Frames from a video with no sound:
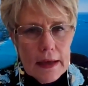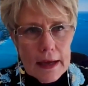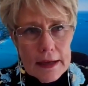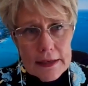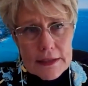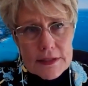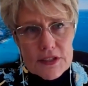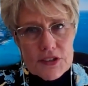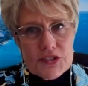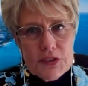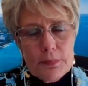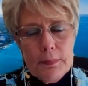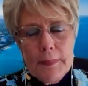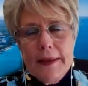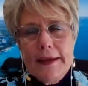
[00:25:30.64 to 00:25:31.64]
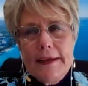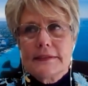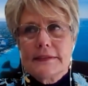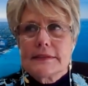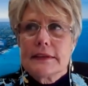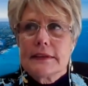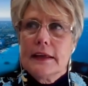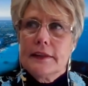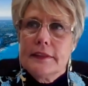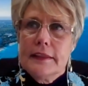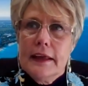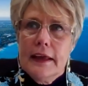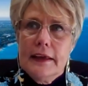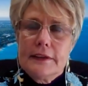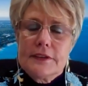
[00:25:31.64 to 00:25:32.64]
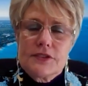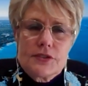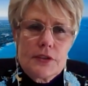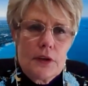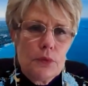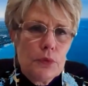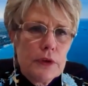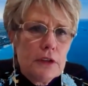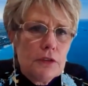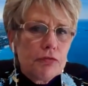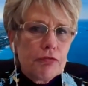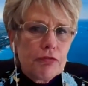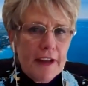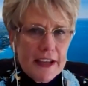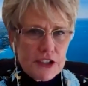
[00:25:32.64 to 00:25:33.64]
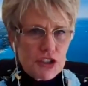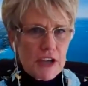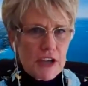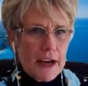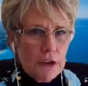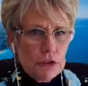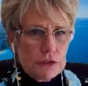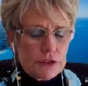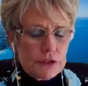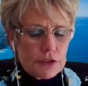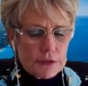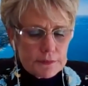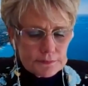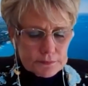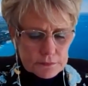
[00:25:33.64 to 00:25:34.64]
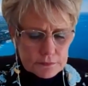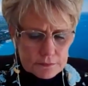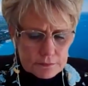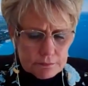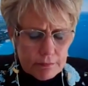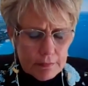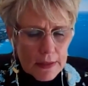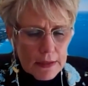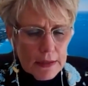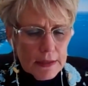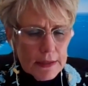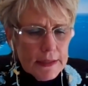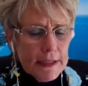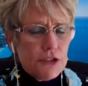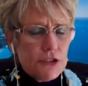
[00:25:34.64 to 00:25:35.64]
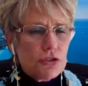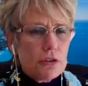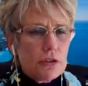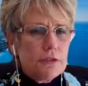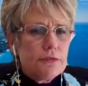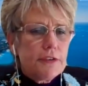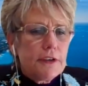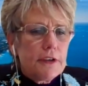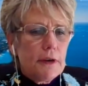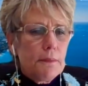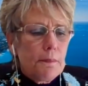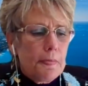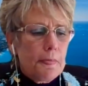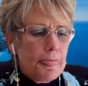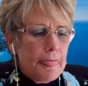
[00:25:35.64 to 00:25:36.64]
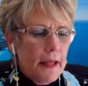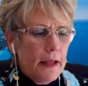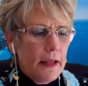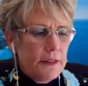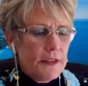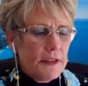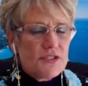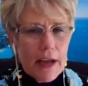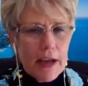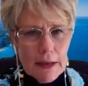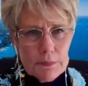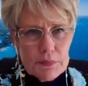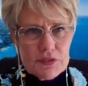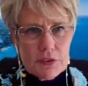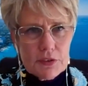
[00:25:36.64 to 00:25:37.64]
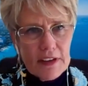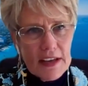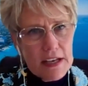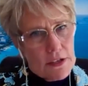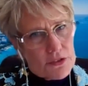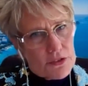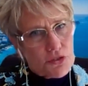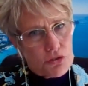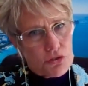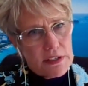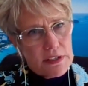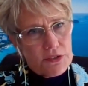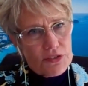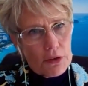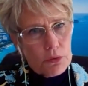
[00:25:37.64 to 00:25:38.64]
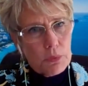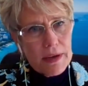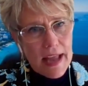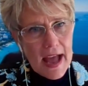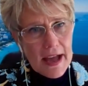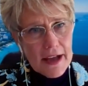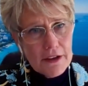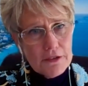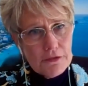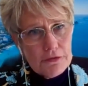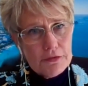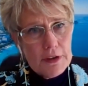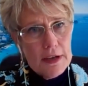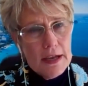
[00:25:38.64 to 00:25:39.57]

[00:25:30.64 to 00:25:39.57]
I anticipate that we'll flesh out each of um, the types of industries that we have.